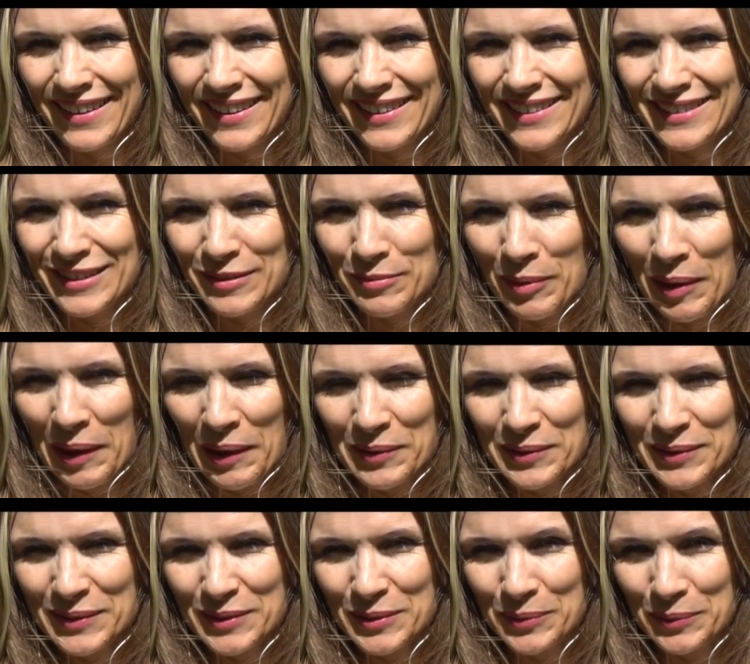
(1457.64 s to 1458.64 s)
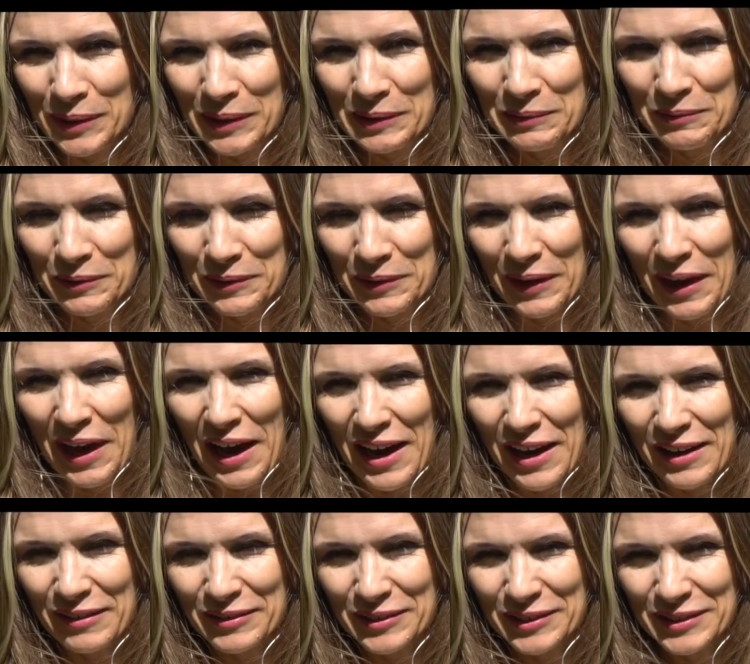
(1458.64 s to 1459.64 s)
it's about to wait for the
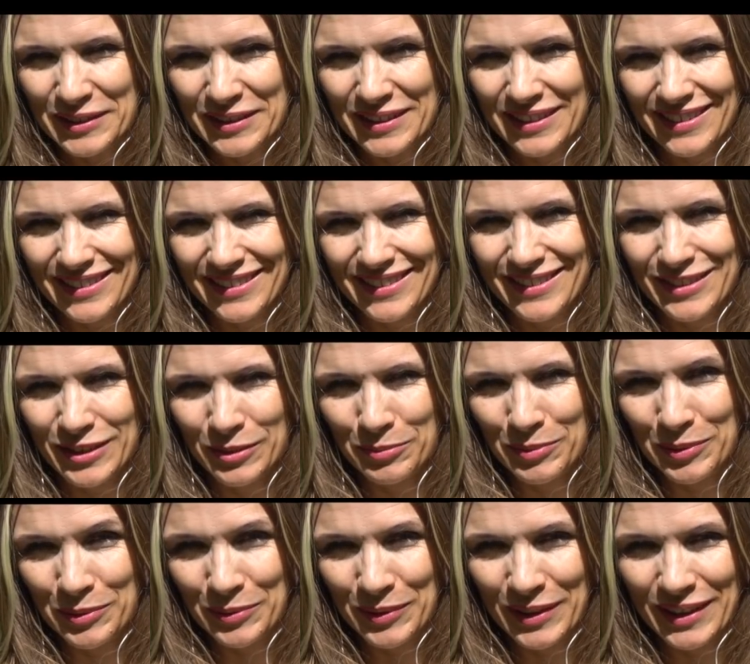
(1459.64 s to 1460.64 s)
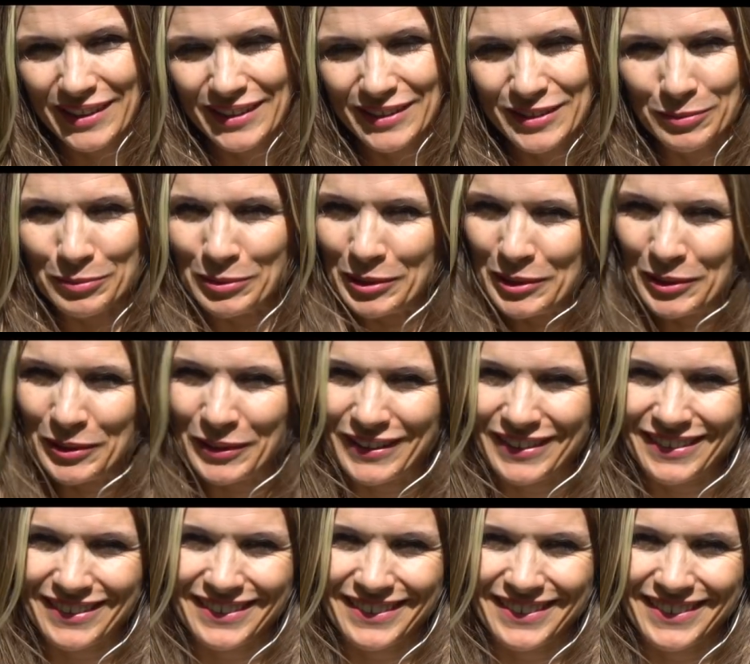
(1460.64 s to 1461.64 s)
harvest to be ready to be
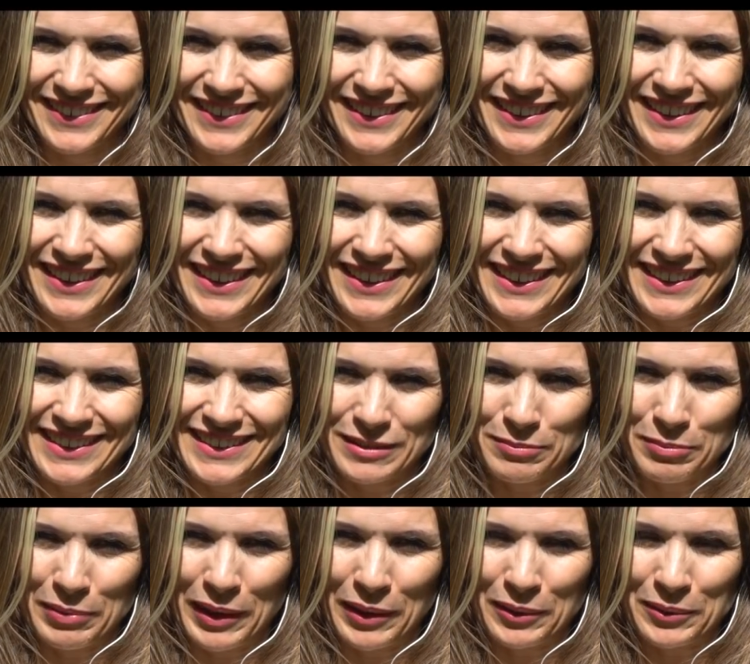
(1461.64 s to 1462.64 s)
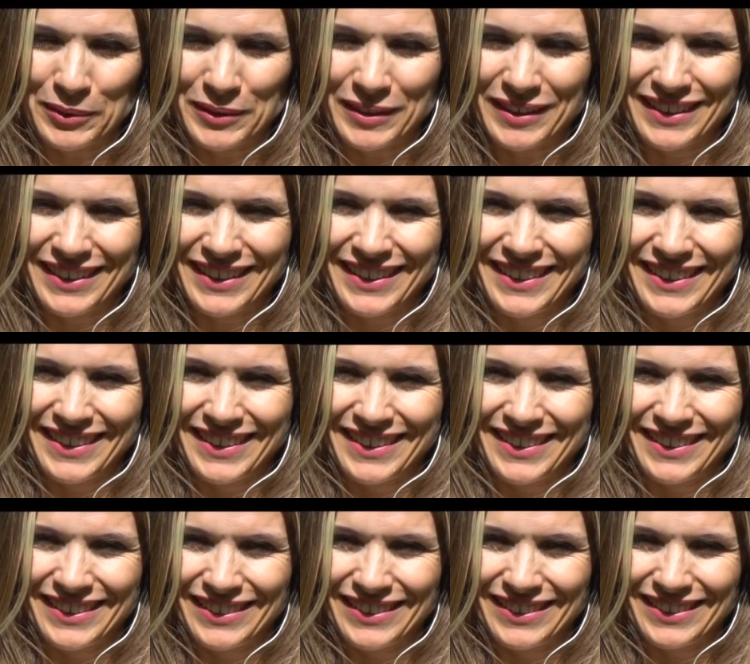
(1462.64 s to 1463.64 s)
done. It's about
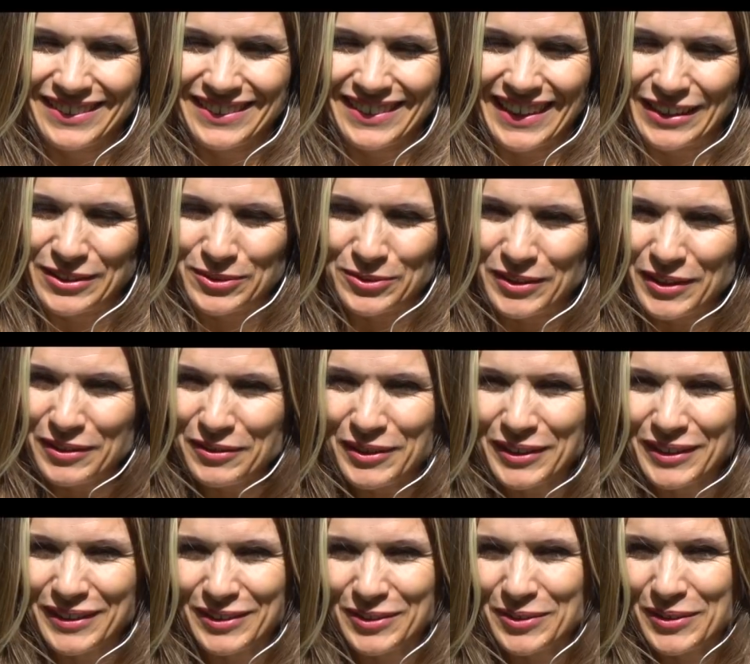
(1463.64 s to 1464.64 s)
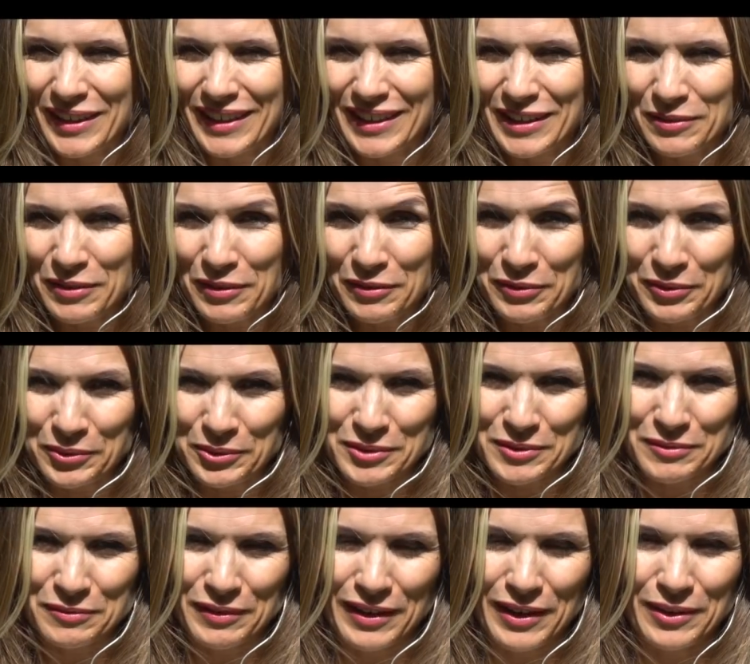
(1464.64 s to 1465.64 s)
that you can never force
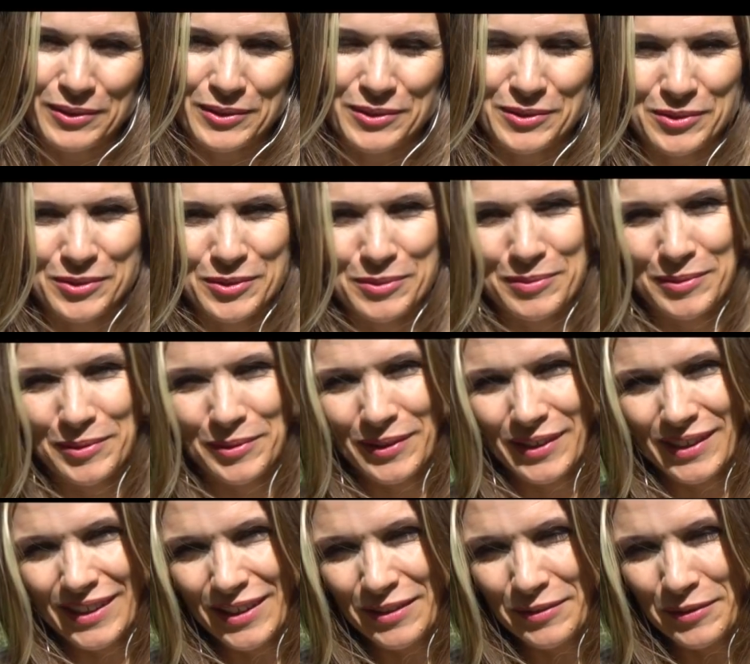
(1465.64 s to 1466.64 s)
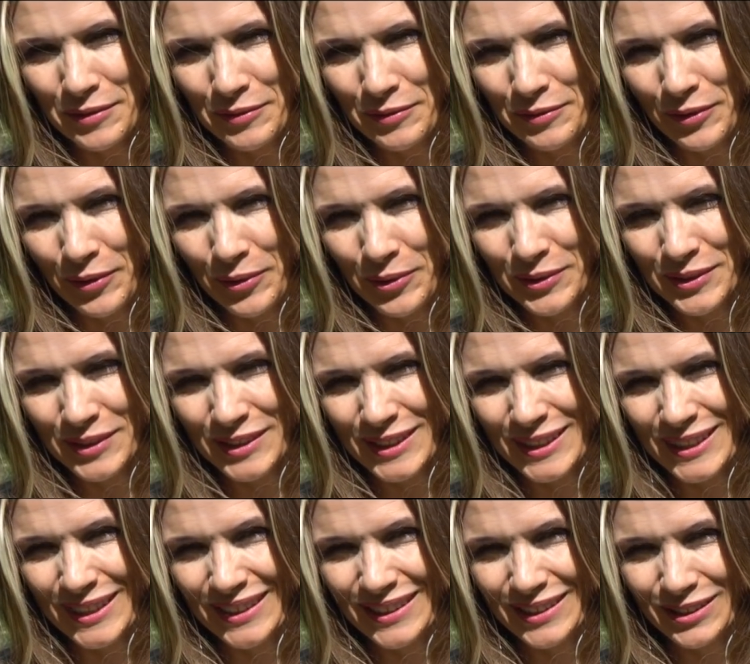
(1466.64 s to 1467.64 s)
a flower to open, you can never force a
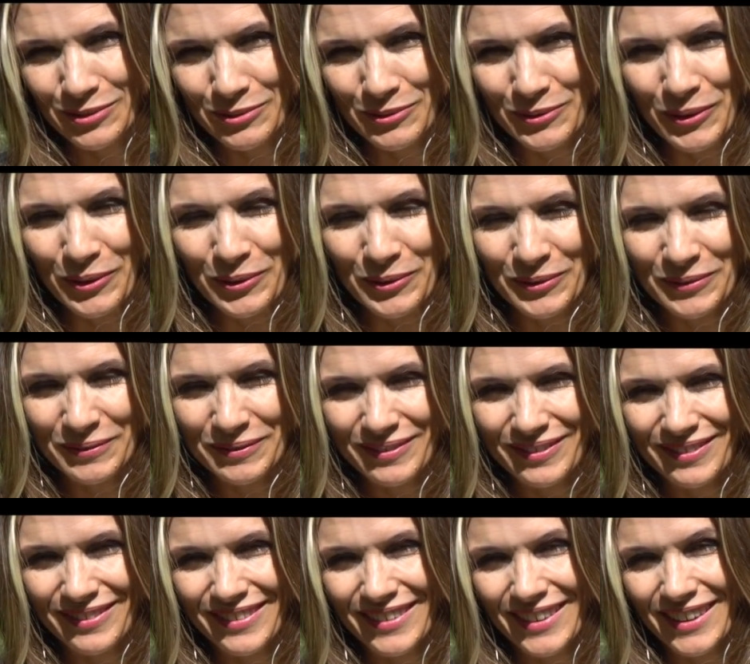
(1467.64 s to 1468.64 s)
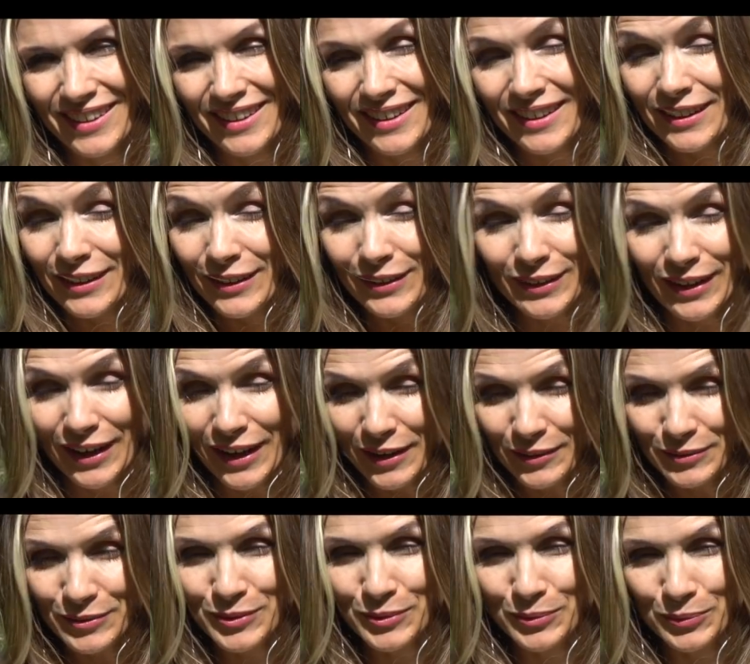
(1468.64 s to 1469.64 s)
seed to grow. You
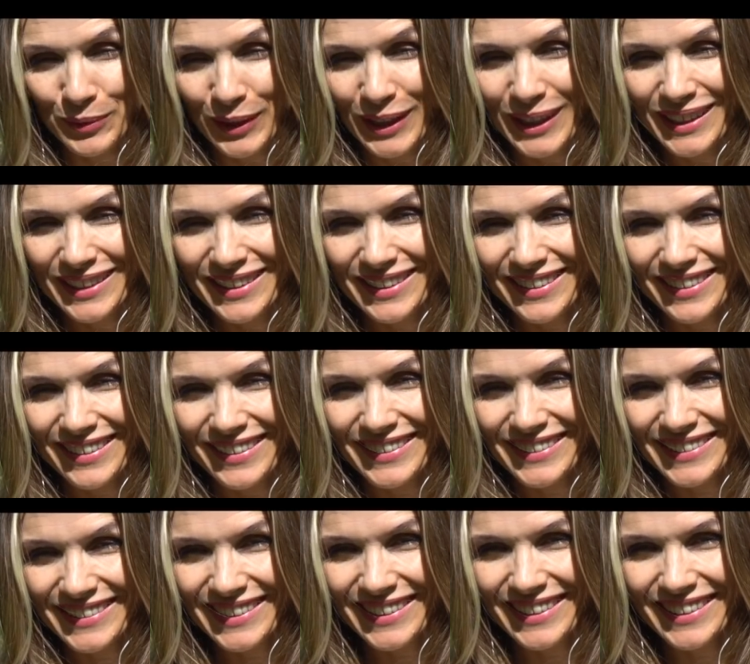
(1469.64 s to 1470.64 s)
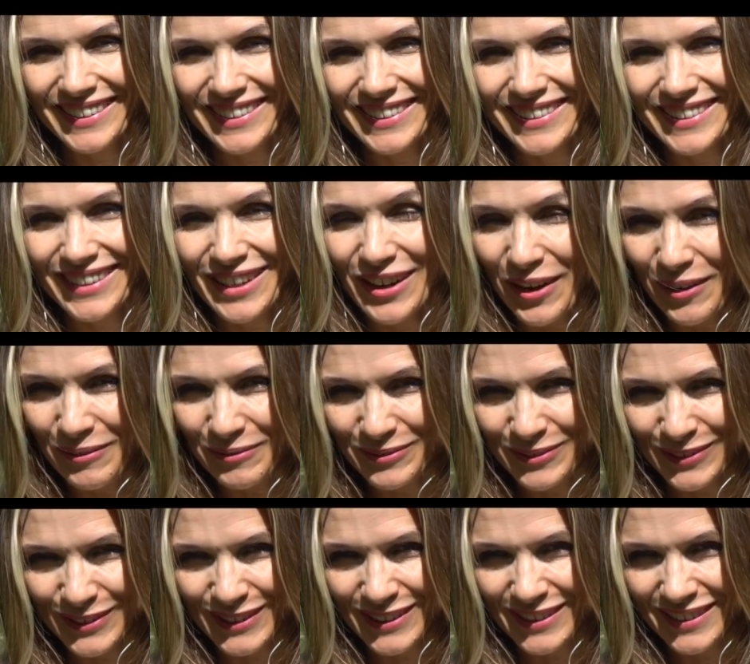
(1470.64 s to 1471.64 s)
have to wait until it
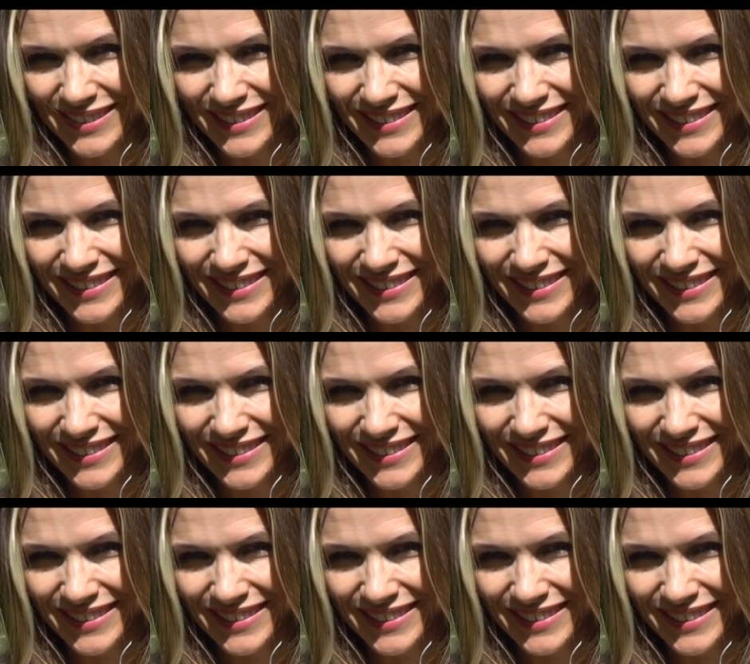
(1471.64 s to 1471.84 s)
comes.